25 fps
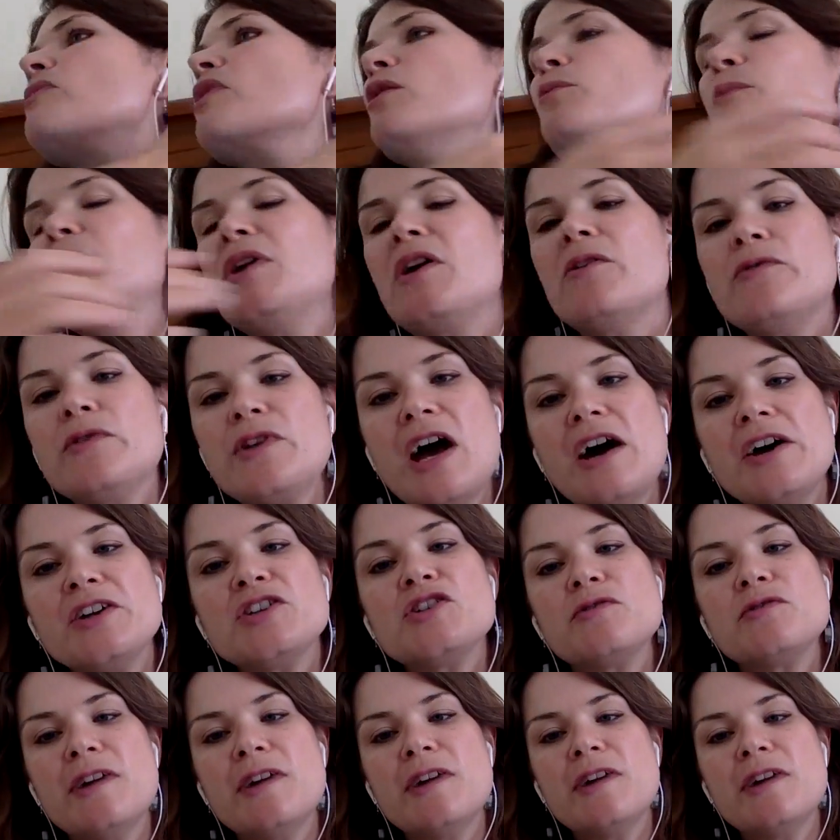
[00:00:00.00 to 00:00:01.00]
often
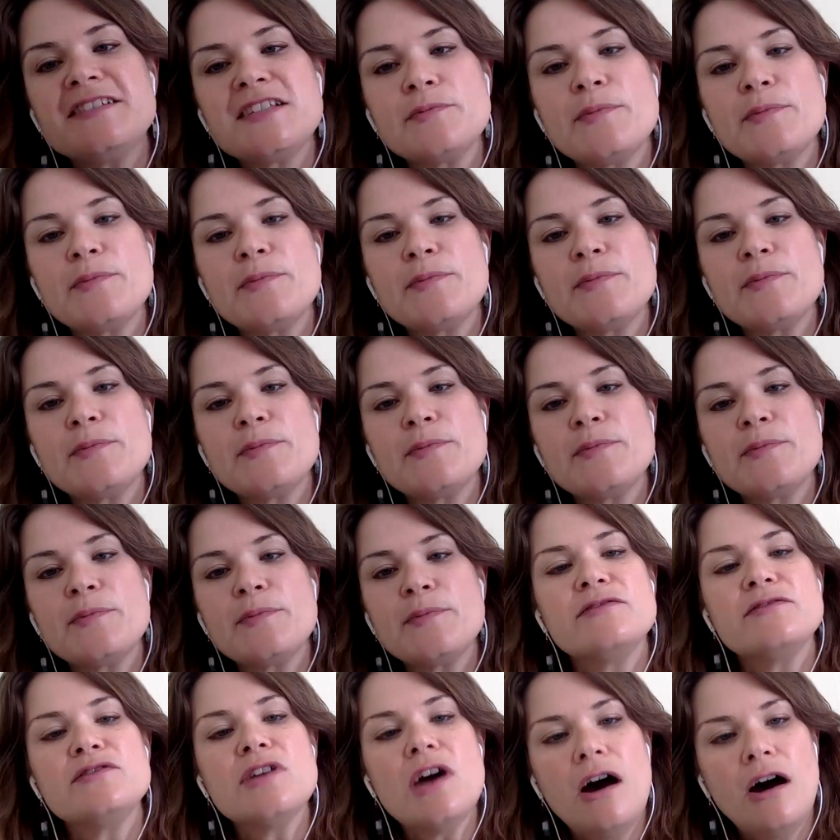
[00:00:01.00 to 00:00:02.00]
underestimate the length
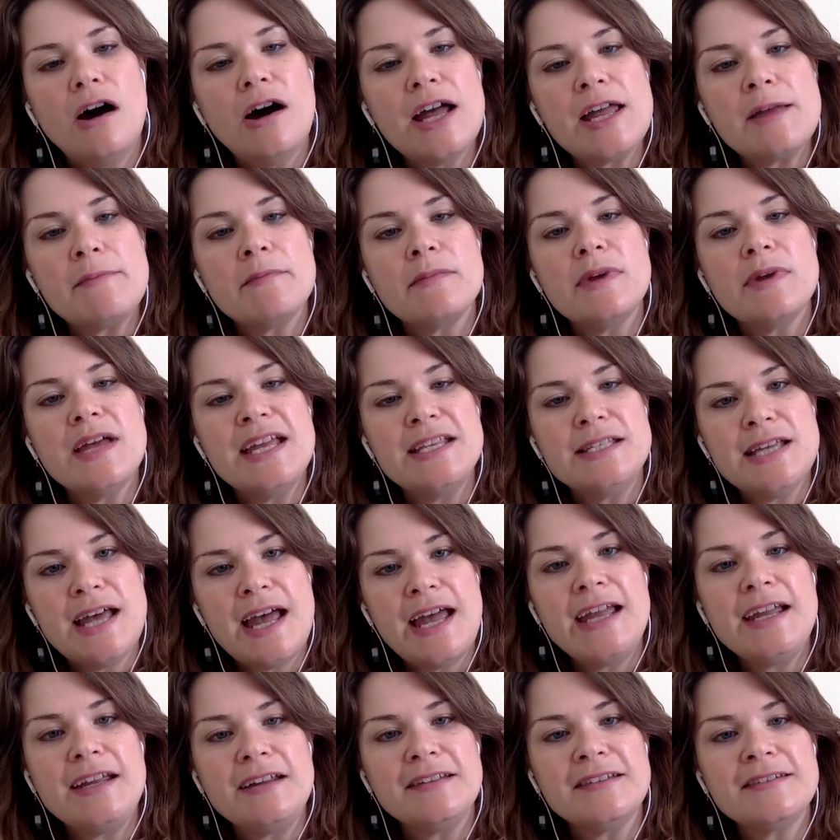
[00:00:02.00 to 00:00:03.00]
of time it
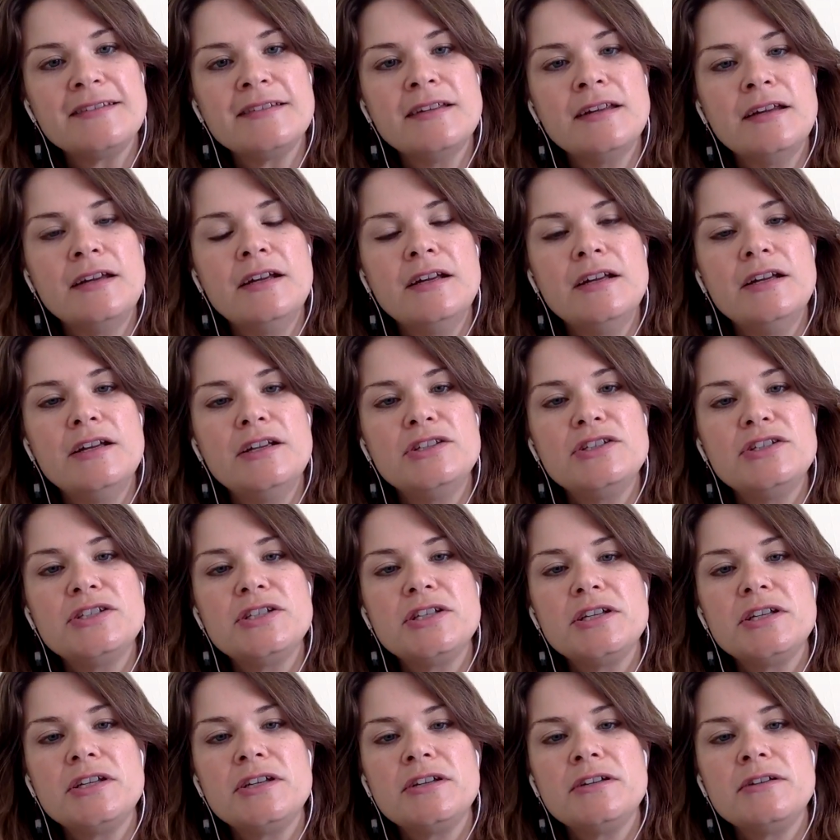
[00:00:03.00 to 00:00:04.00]
takes
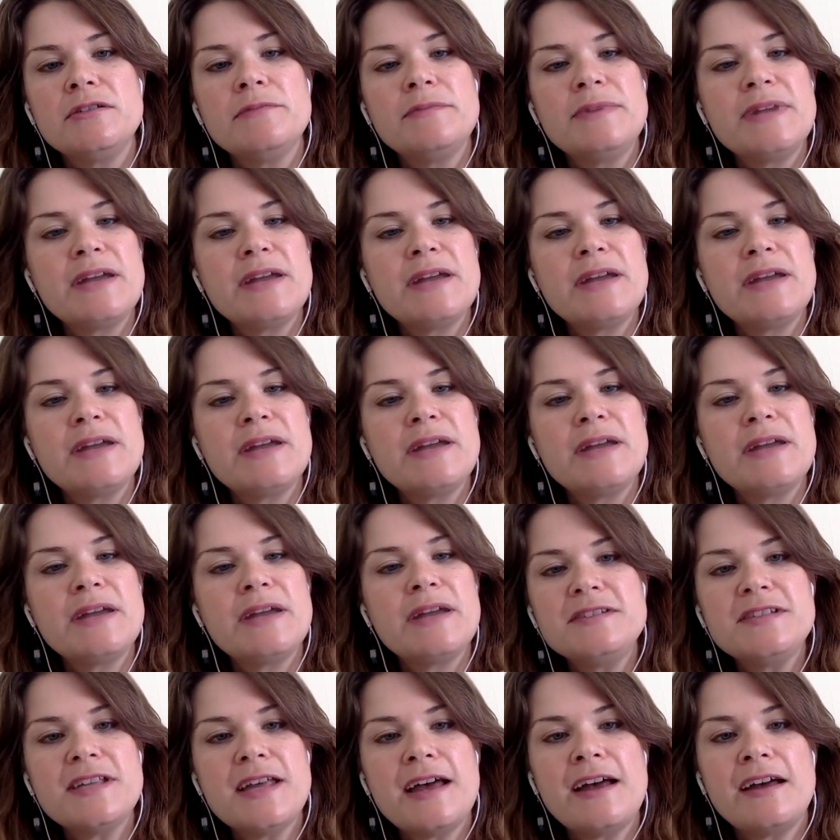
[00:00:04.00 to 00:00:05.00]
to be able to
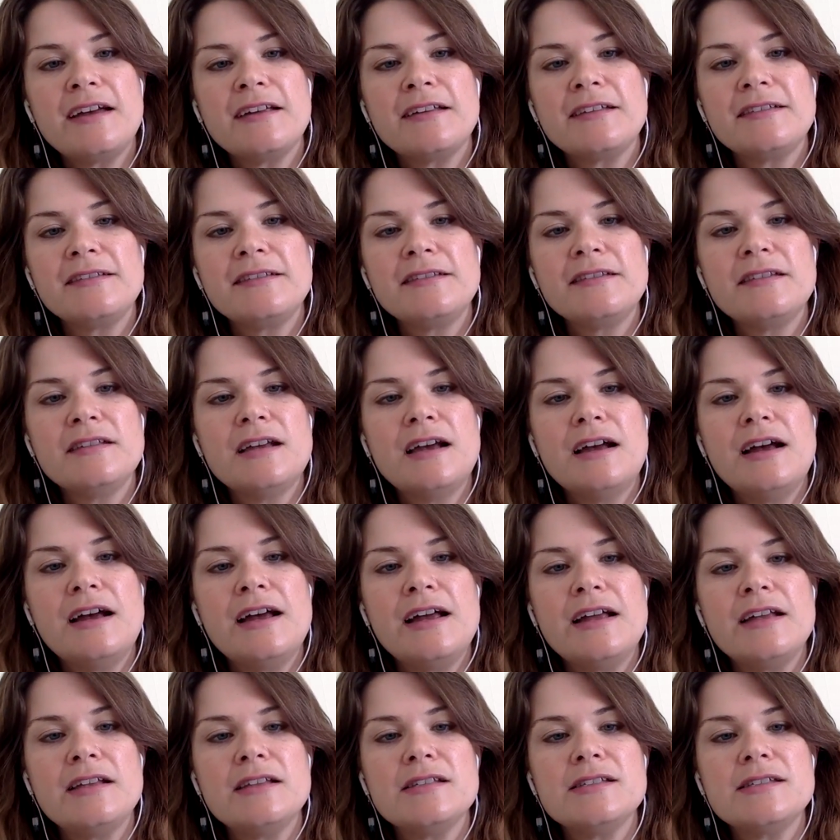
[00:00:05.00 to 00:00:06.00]
process
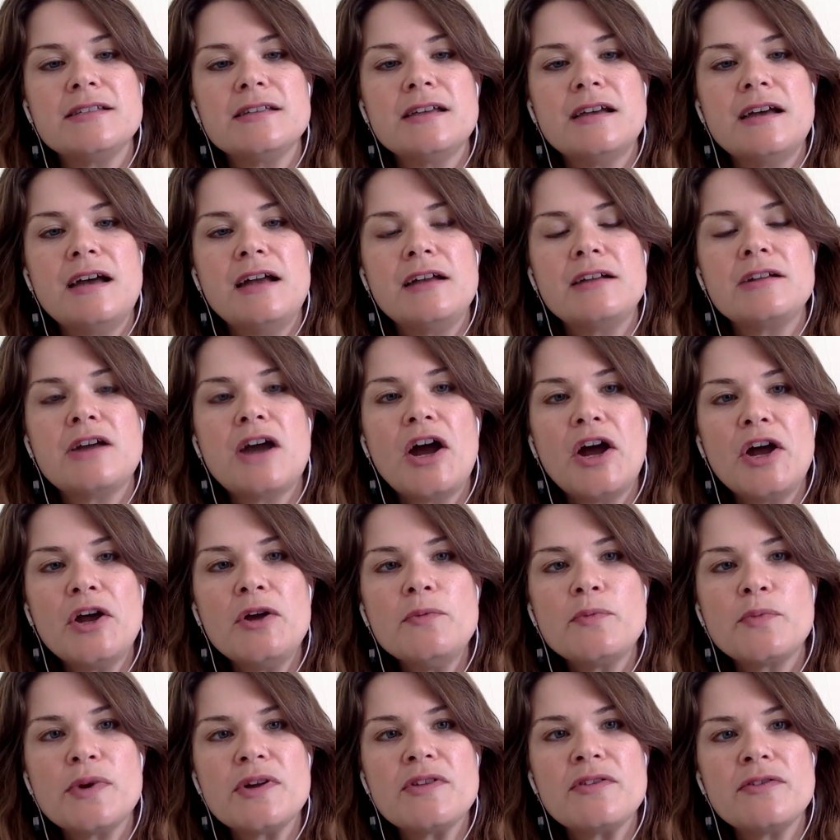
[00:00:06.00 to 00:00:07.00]
and
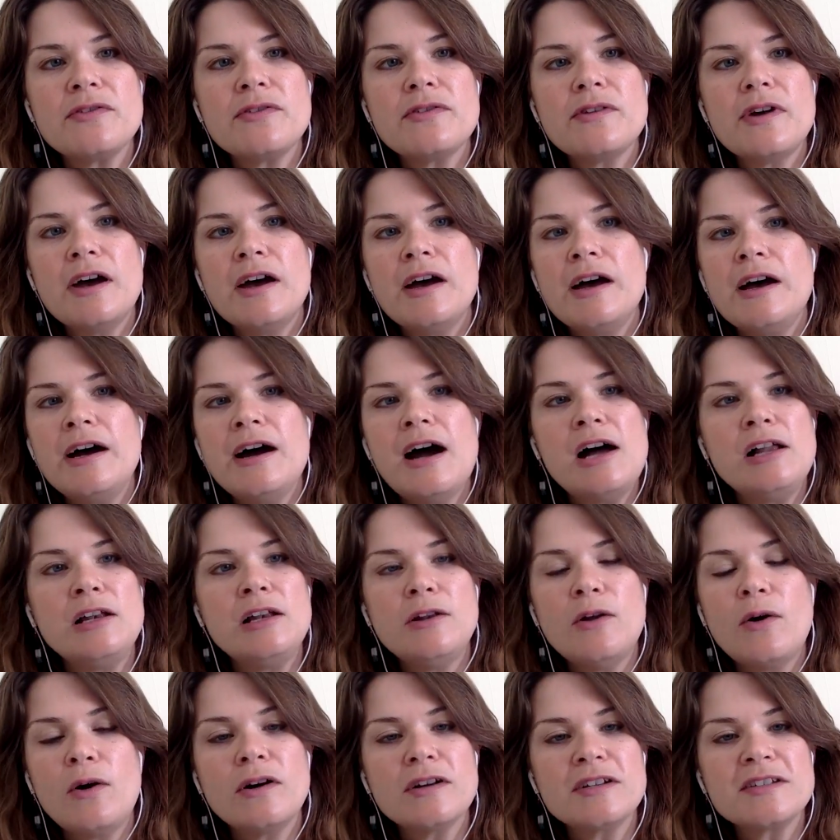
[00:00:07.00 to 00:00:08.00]
cope with a
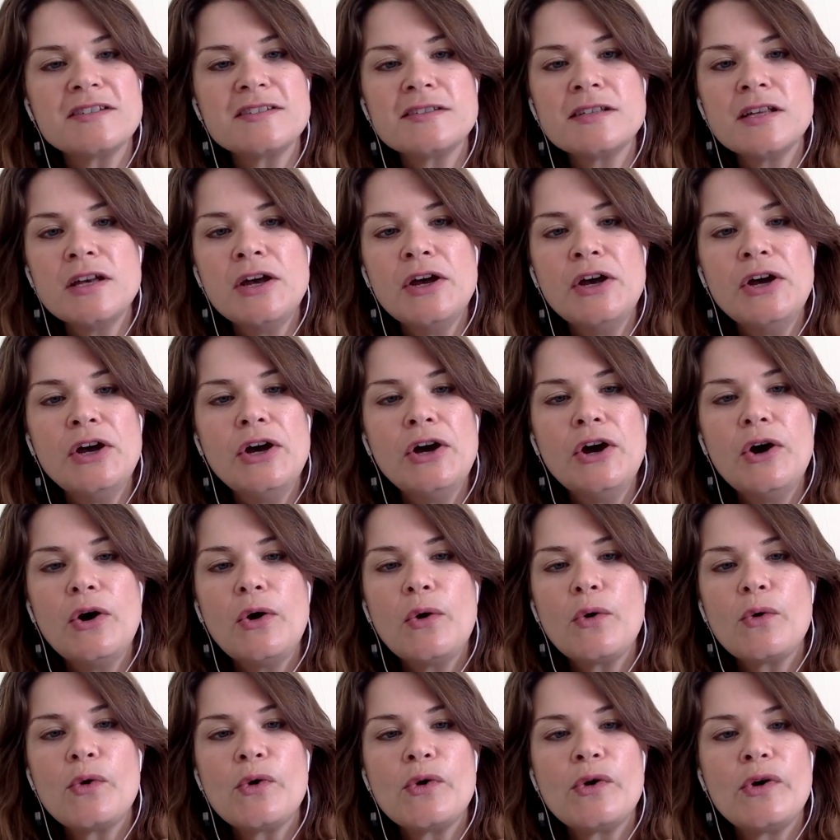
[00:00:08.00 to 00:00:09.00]
loss
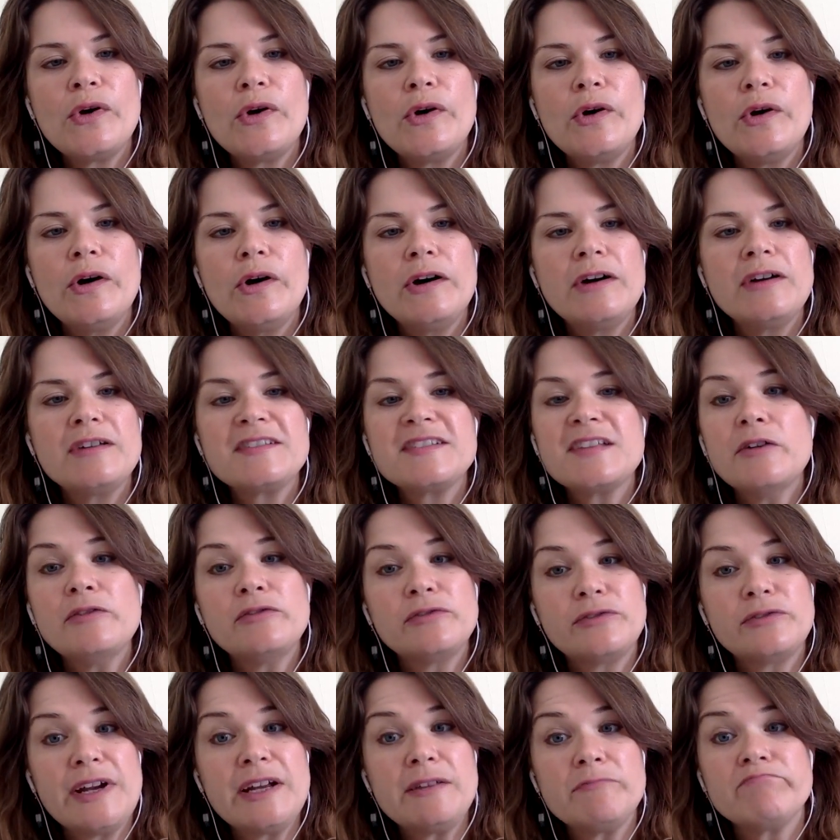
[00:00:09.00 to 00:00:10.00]
or
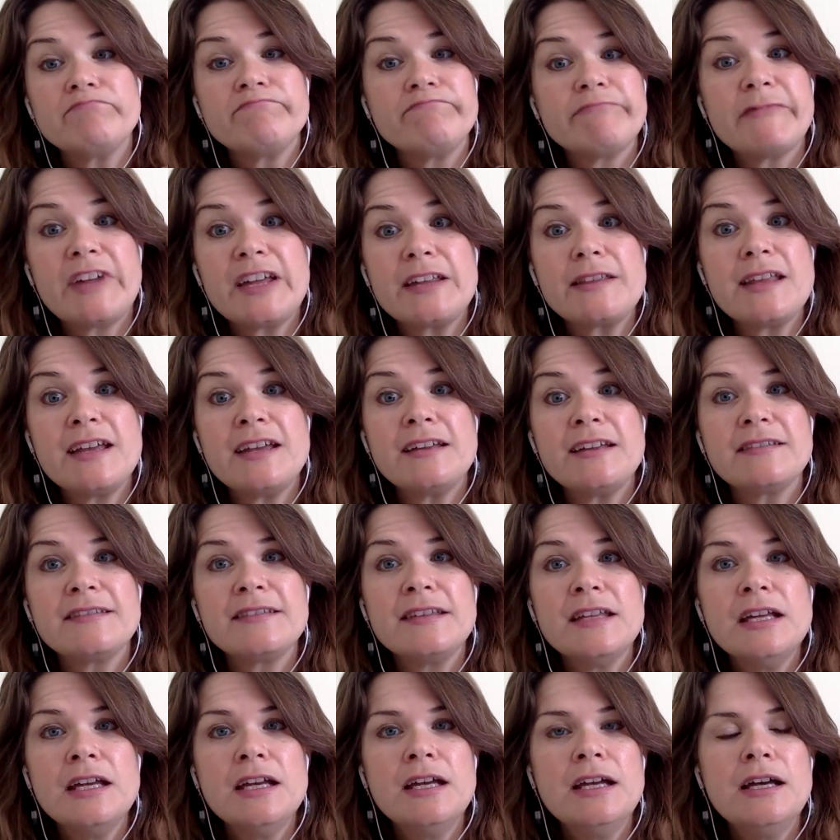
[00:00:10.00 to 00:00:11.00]
suffering like
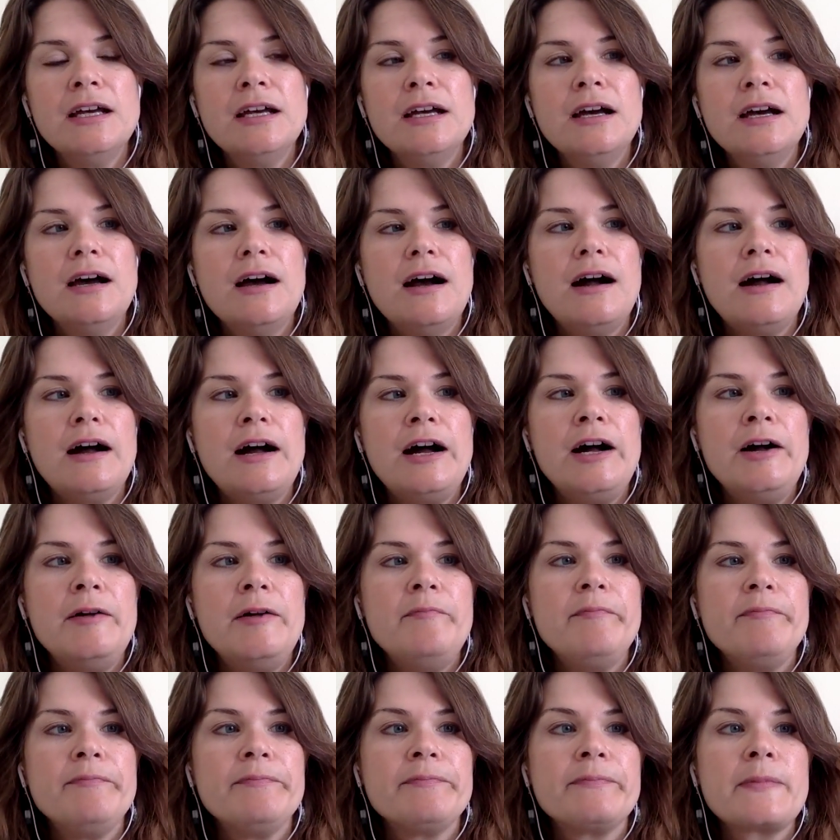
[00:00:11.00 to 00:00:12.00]
this.
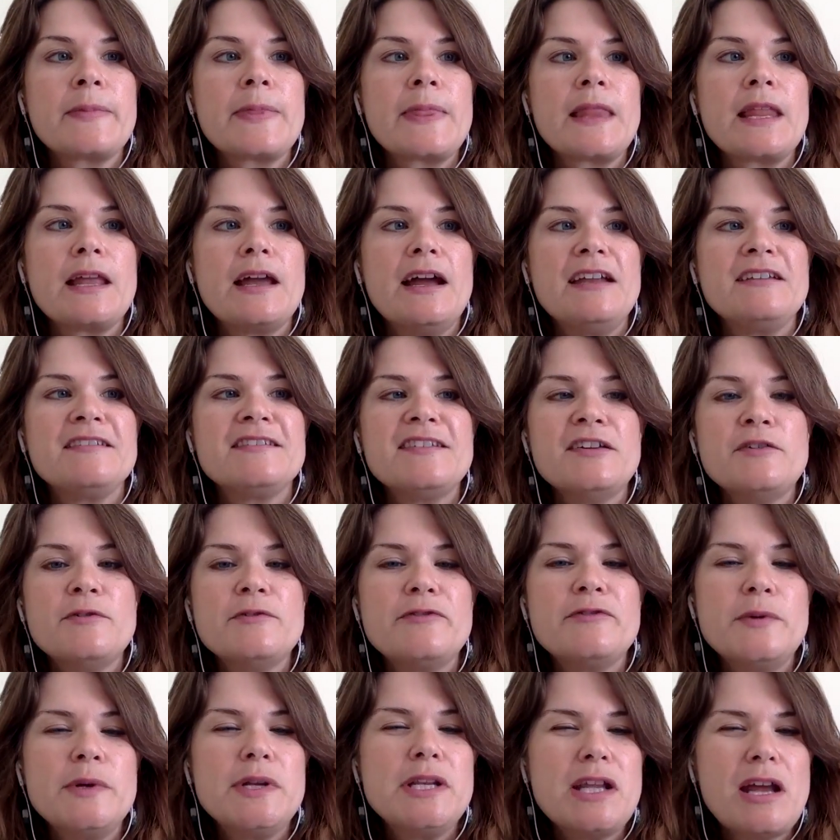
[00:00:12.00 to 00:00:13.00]
And so
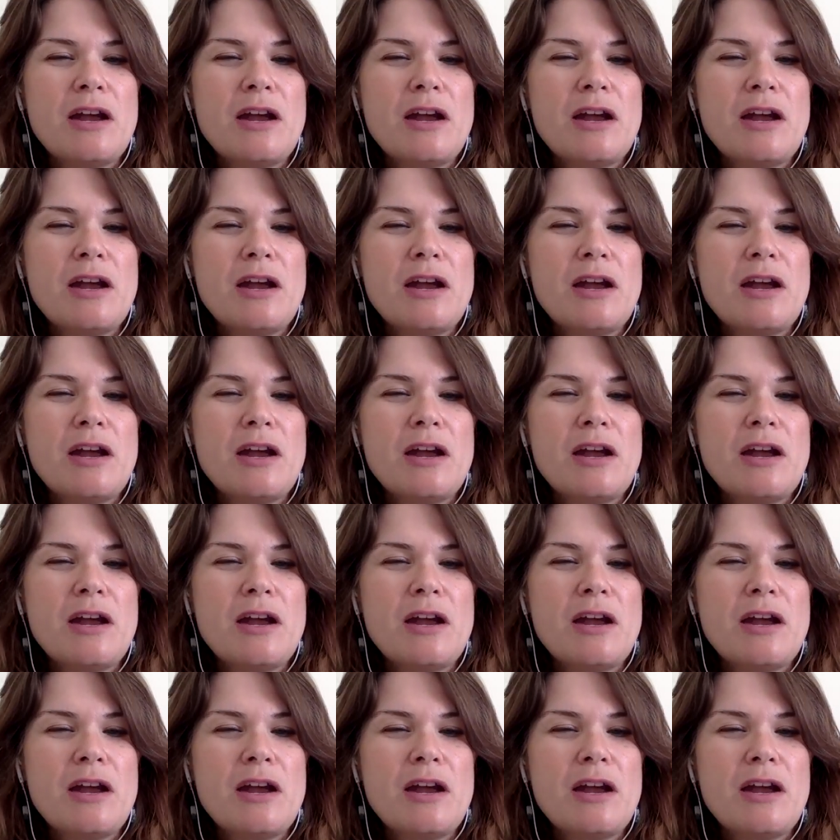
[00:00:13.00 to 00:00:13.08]
if we